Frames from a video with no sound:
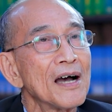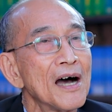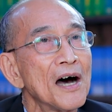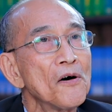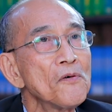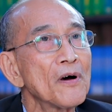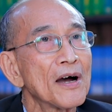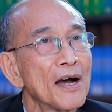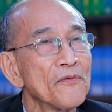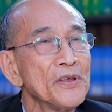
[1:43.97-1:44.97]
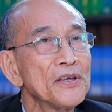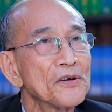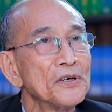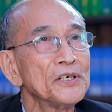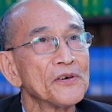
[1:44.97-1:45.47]
How are we
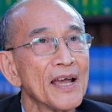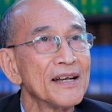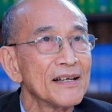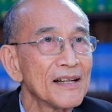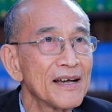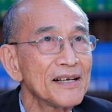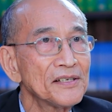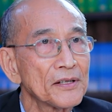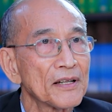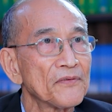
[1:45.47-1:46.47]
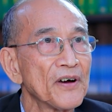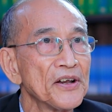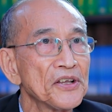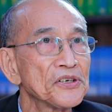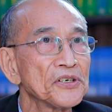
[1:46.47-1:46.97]
going to analyze the
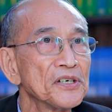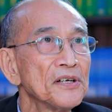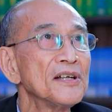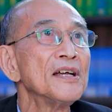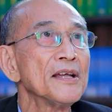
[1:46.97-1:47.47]
financial